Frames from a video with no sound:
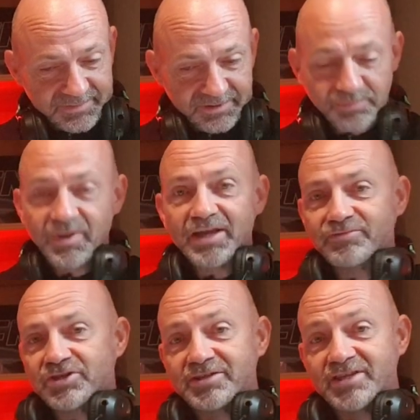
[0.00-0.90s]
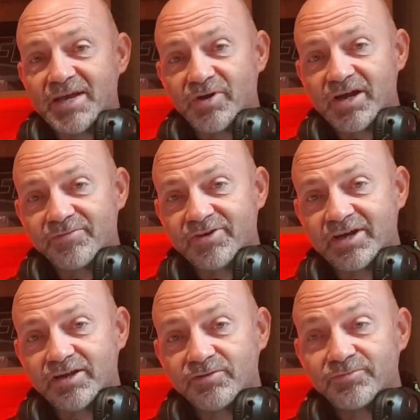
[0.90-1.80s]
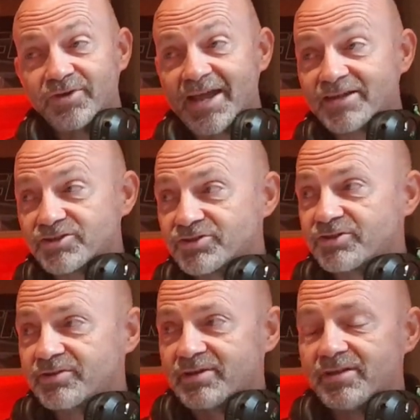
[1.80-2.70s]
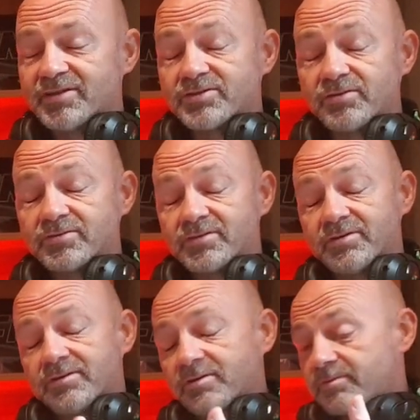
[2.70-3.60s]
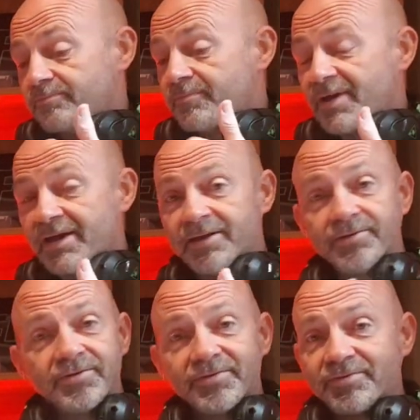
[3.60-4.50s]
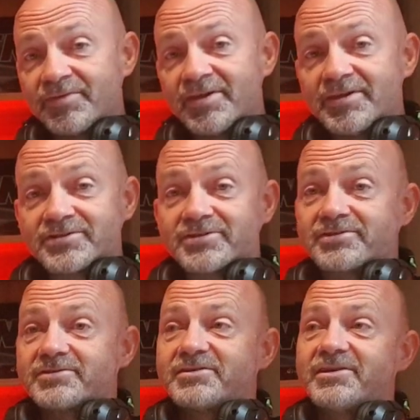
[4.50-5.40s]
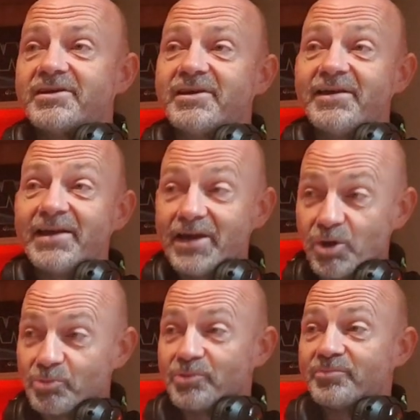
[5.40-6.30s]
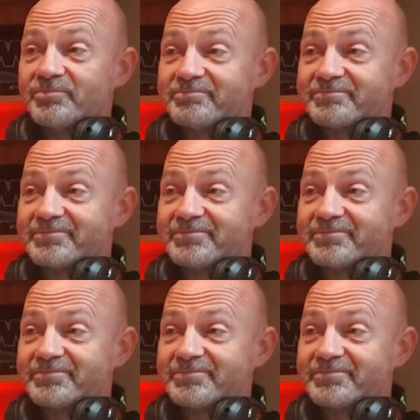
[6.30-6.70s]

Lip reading: you may have checked out my other couple of reactions to the cut their songs. Oh, man, this album,